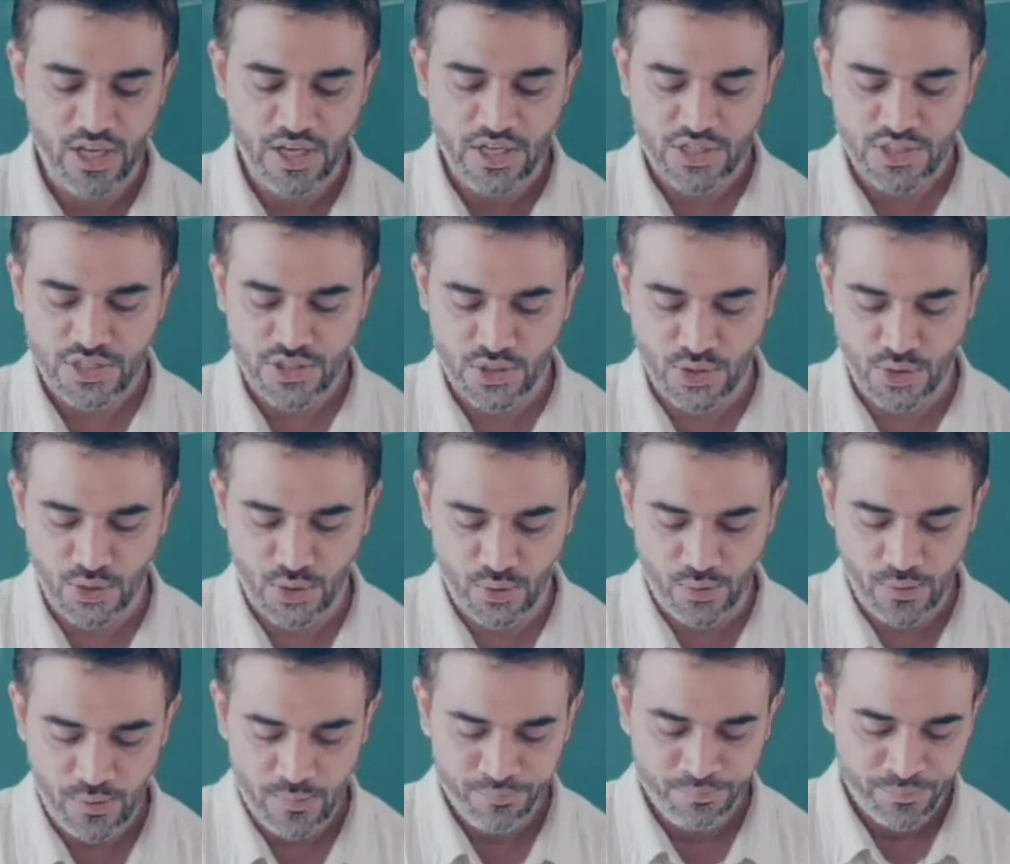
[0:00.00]

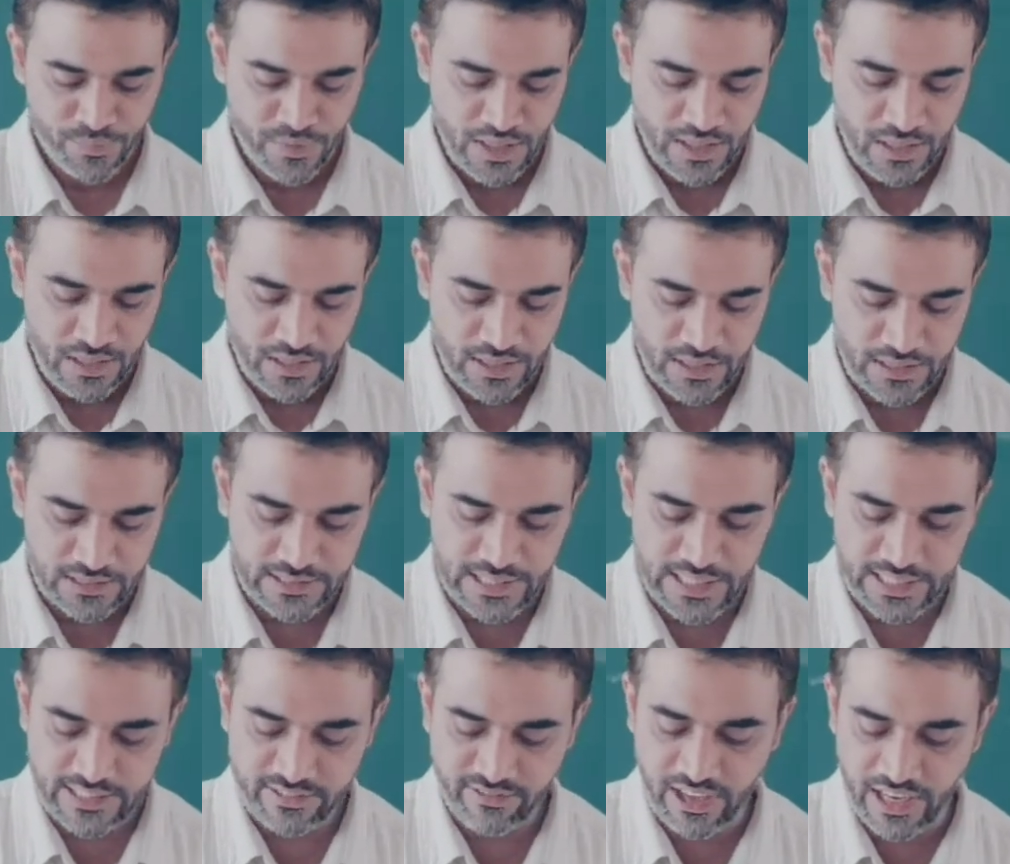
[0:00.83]
So,
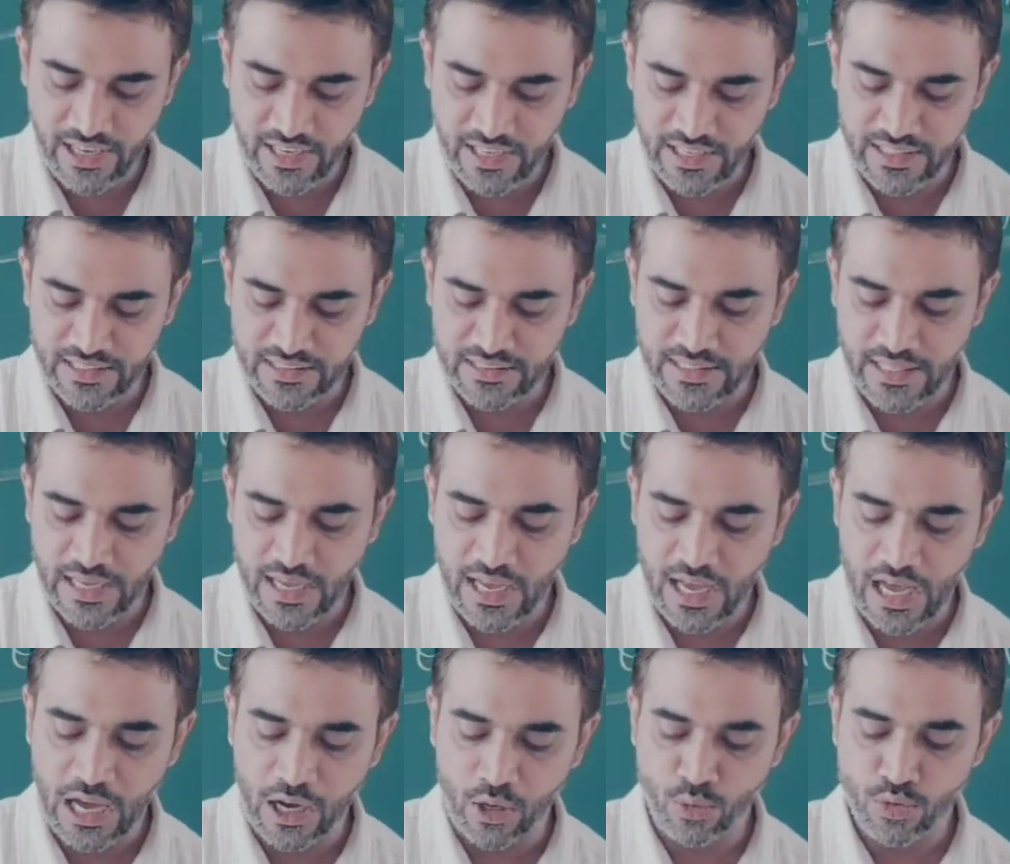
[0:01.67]
they dwell in the
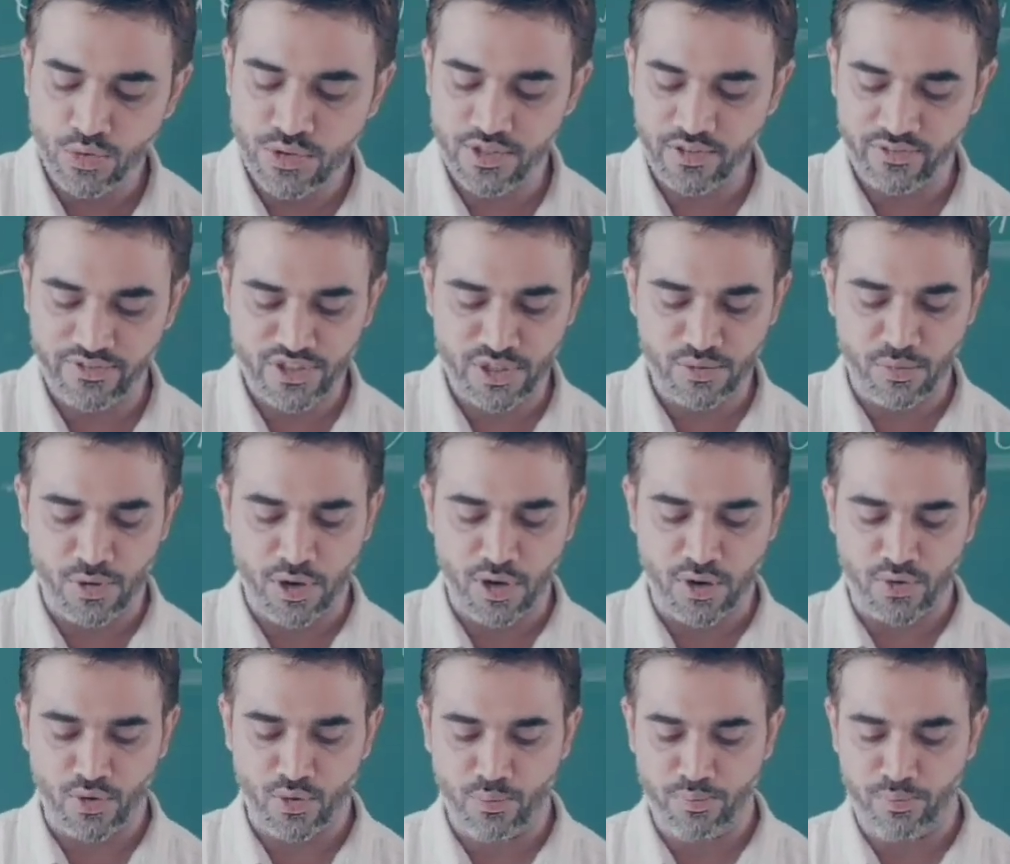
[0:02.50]
house of
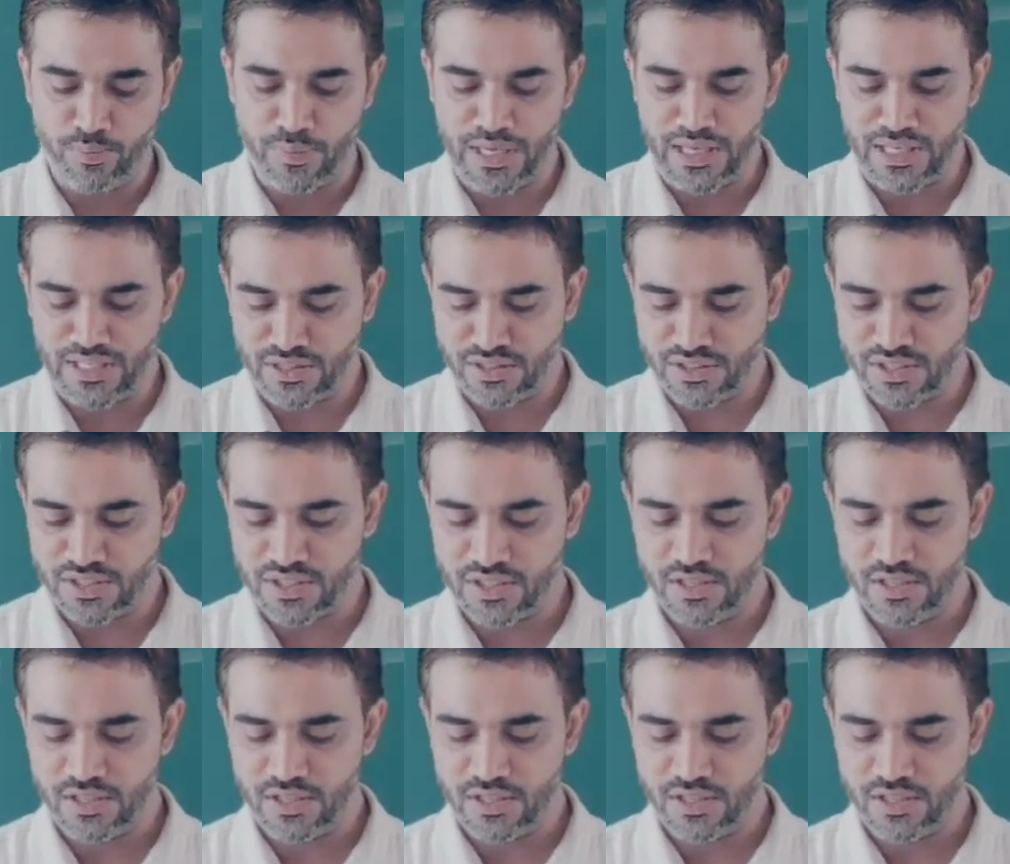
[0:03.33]
tomorrow means